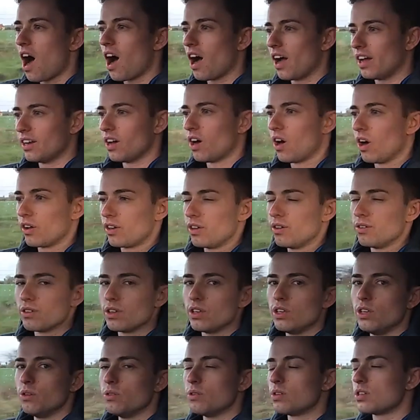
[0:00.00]
I'd argue
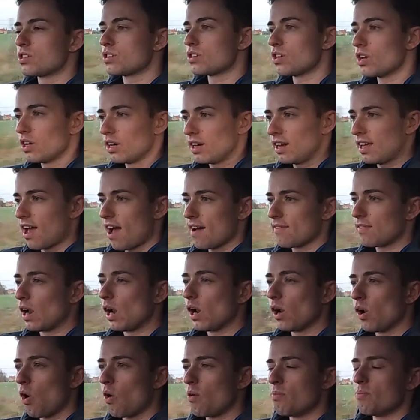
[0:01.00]
that you'd certainly have a
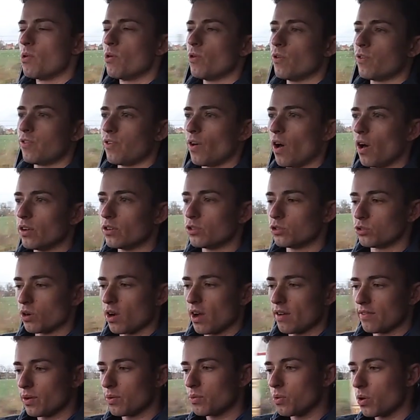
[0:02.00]
lot more fun
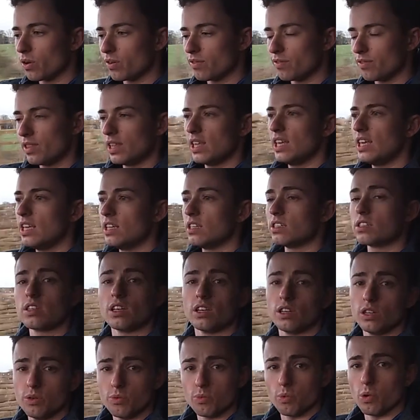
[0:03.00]
driving one of these
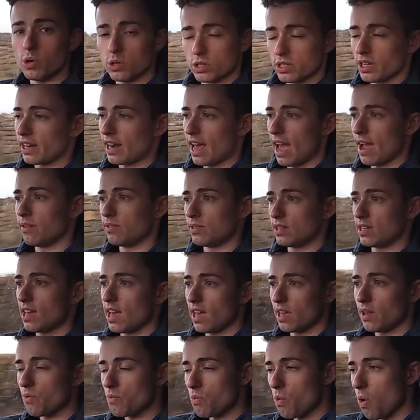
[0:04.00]
than you would an Audi
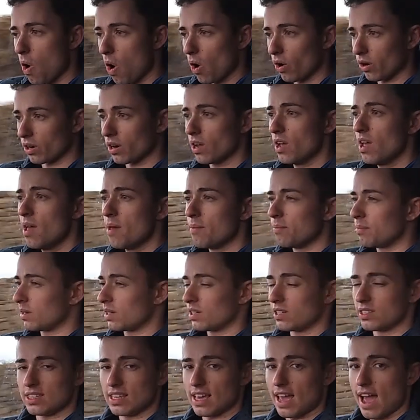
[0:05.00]
A1,
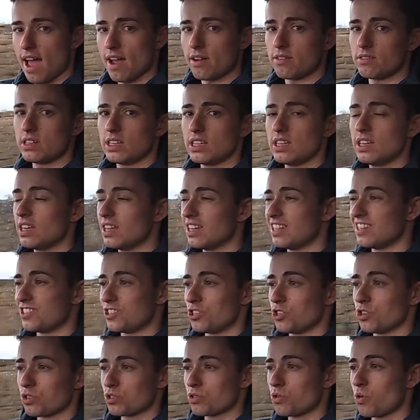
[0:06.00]
because the Audi is
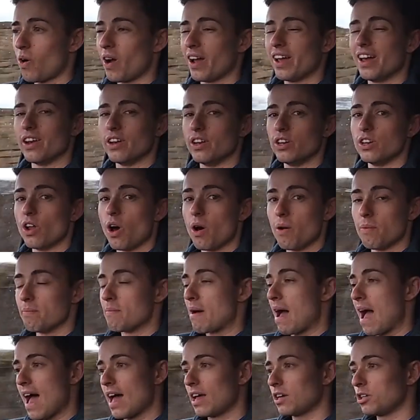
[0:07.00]
just quite a
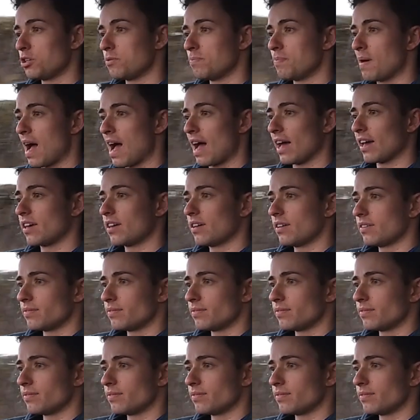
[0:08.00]
numb hatchback.